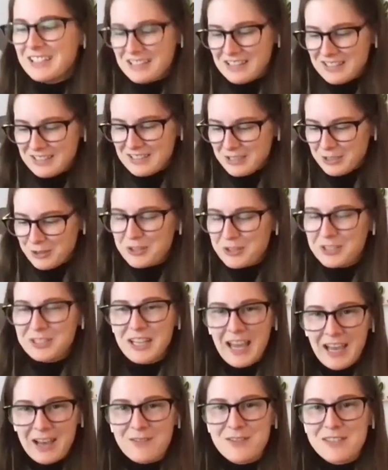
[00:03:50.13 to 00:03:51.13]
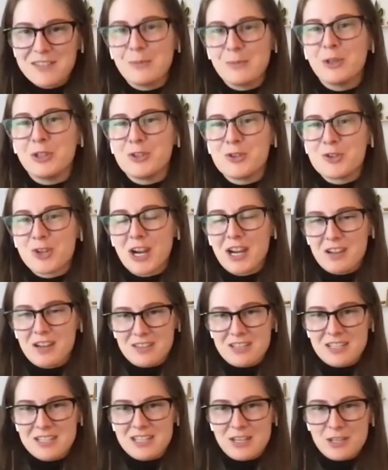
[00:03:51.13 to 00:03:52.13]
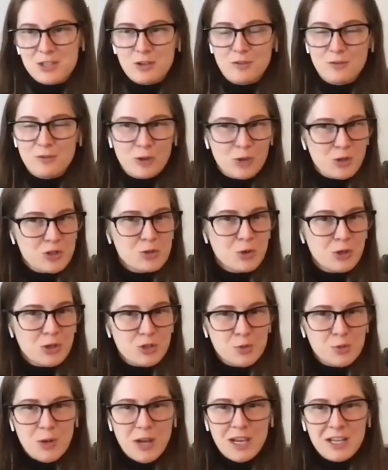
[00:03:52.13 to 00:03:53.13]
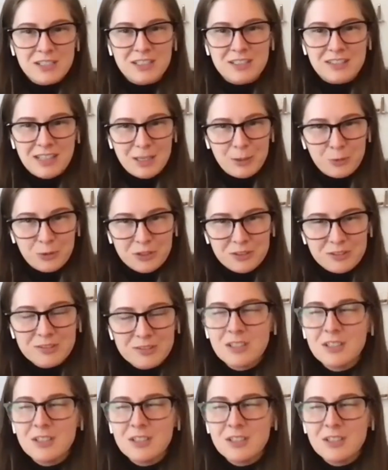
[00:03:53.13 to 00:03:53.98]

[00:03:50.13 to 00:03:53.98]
Like you could have someone try this as their first orange wine and they would